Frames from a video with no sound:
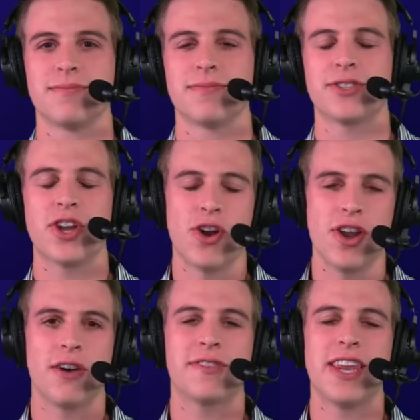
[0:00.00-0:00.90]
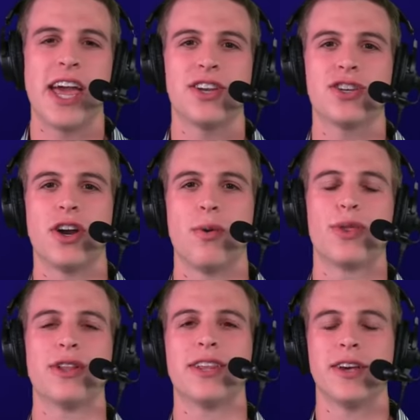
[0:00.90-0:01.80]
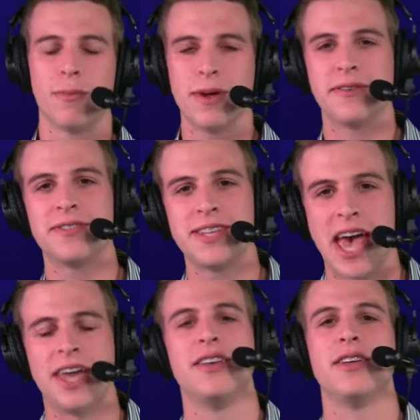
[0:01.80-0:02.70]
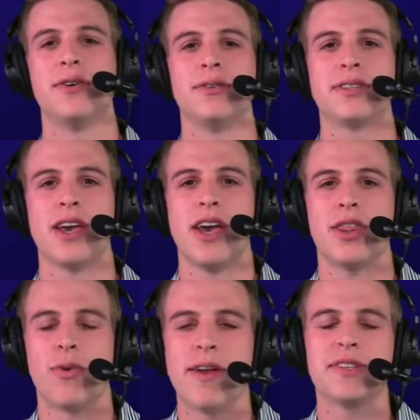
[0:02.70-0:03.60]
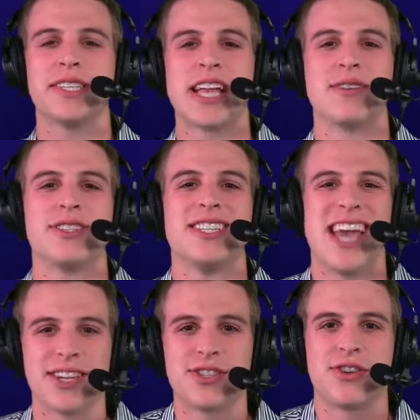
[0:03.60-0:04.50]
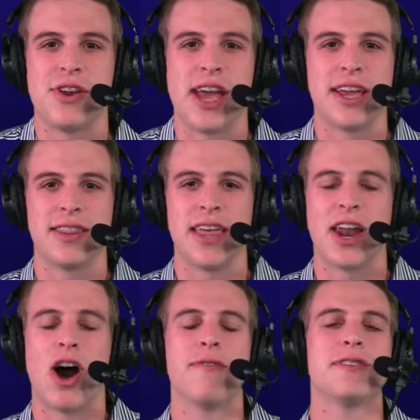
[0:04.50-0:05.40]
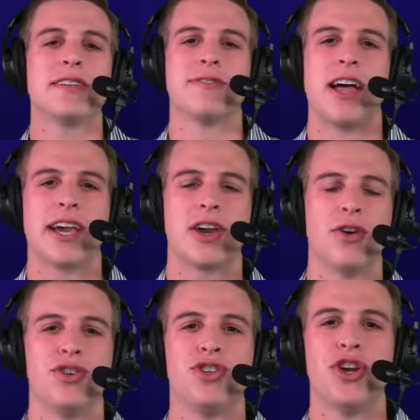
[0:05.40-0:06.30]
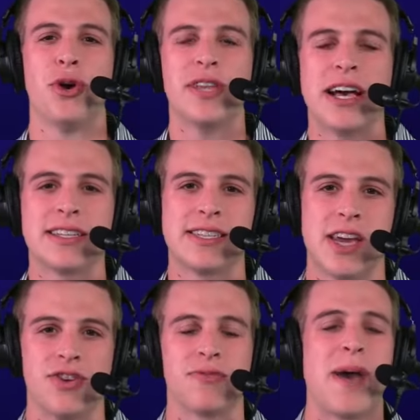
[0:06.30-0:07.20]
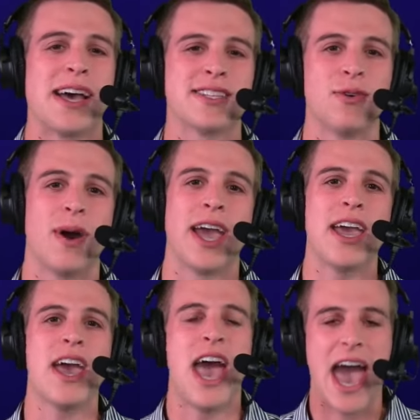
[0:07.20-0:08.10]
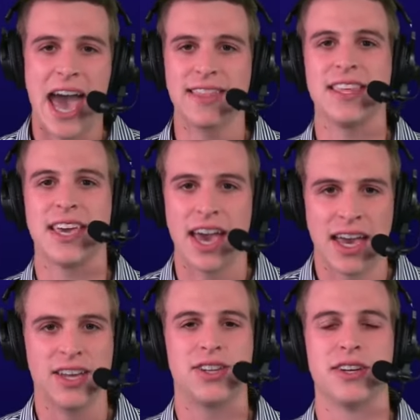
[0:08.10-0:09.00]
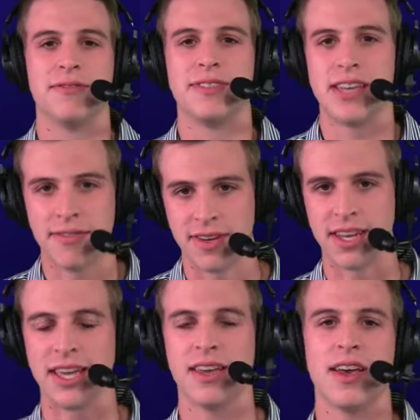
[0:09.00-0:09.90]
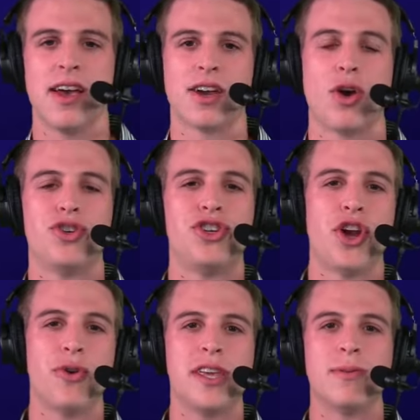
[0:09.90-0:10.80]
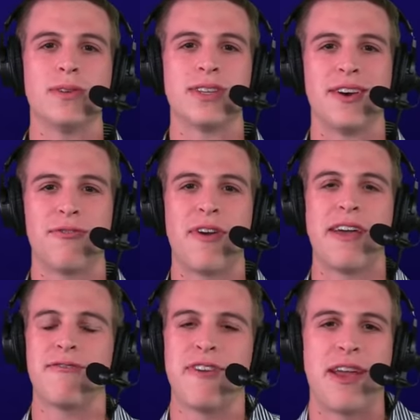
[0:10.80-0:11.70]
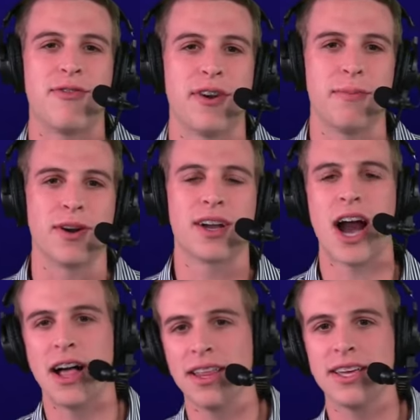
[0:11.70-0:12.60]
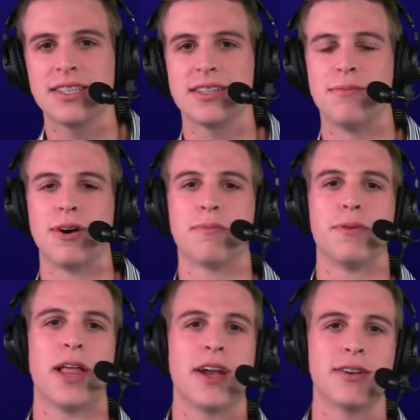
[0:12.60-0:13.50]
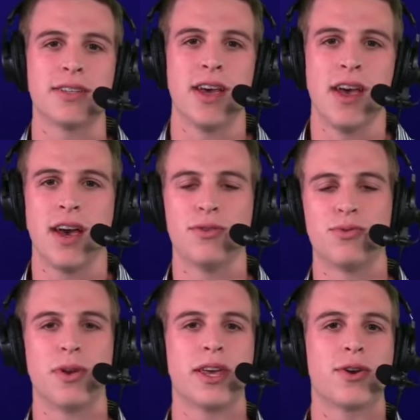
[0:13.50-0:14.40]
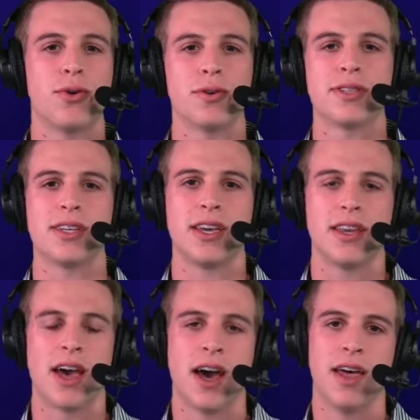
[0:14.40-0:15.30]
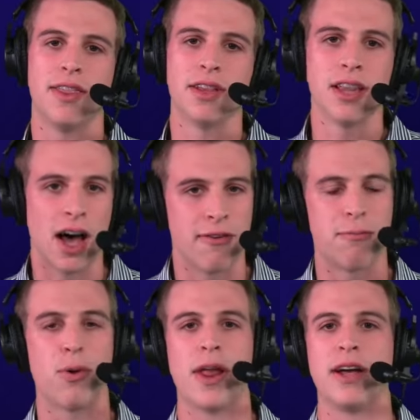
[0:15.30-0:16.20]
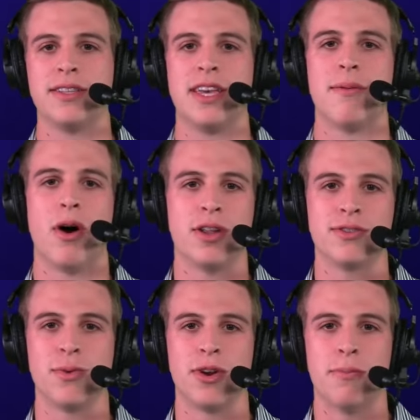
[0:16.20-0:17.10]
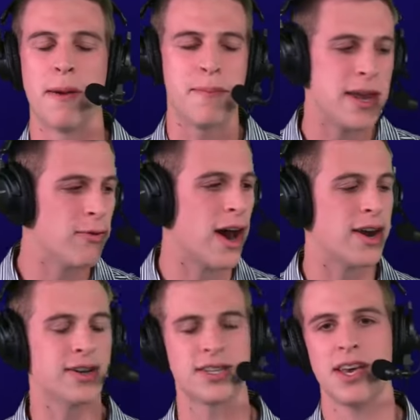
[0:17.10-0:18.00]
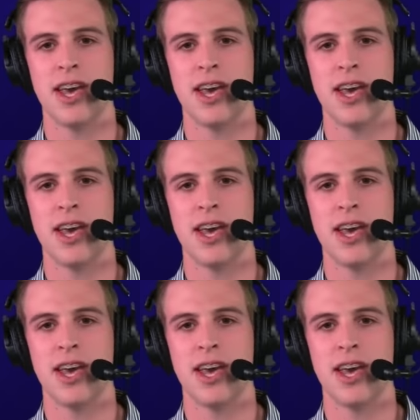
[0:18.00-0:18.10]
Starting off today's show with a little bit of sad news. The Ravens announced yesterday that offensive line coach Joe D'Alessandris passed away at the age of 70. Coach Joe D was a fan favorite among colleagues, among players. It was really cool seeing uh, the love poured out to him on Twitter by beat writers,